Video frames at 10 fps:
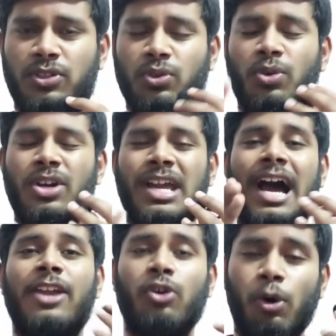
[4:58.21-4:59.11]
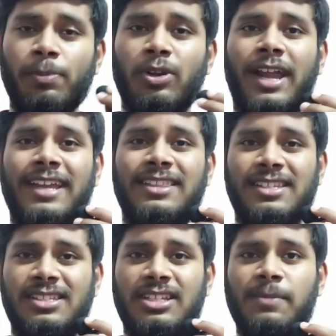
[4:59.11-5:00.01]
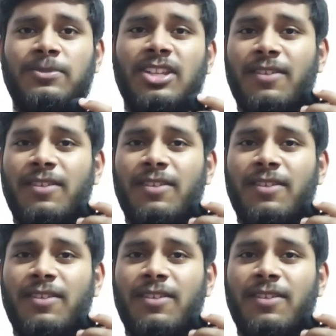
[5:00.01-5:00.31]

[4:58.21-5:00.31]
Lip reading: So I hope you like these tips.